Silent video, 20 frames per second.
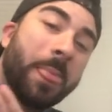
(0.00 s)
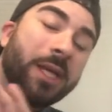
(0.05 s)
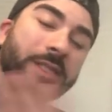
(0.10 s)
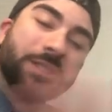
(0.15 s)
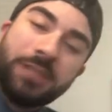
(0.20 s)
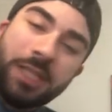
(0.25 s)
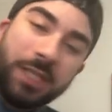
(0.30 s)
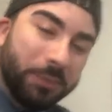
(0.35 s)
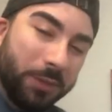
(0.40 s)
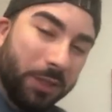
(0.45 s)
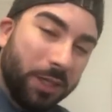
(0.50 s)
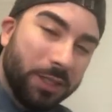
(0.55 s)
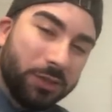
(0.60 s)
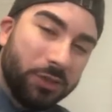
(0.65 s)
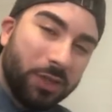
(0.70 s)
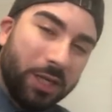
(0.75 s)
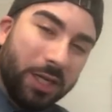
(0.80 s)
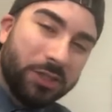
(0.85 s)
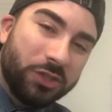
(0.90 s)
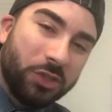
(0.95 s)
Just because
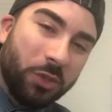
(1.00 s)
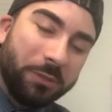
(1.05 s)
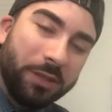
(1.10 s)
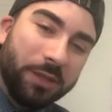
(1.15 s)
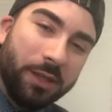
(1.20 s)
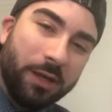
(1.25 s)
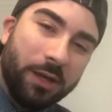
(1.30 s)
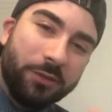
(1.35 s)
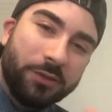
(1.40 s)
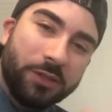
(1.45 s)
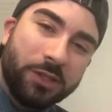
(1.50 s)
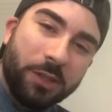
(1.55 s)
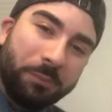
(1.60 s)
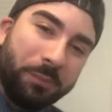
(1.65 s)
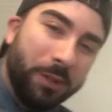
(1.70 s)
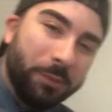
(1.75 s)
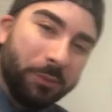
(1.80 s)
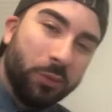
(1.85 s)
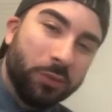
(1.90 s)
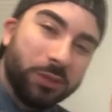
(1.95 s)
you guys show me love to the
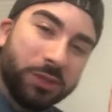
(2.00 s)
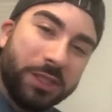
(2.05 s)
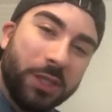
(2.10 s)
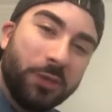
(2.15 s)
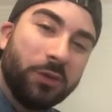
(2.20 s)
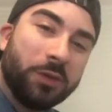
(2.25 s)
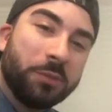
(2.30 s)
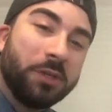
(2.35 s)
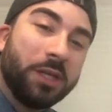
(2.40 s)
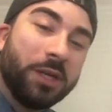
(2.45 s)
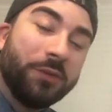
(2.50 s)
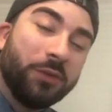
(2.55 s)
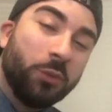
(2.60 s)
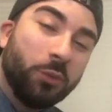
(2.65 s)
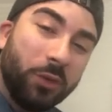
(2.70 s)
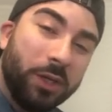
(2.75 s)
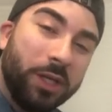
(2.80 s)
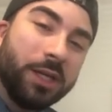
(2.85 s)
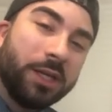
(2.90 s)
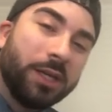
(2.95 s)
people who stick with me every
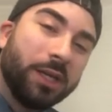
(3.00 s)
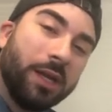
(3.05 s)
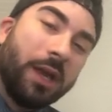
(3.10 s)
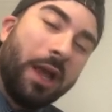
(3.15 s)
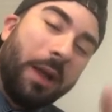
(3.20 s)
week.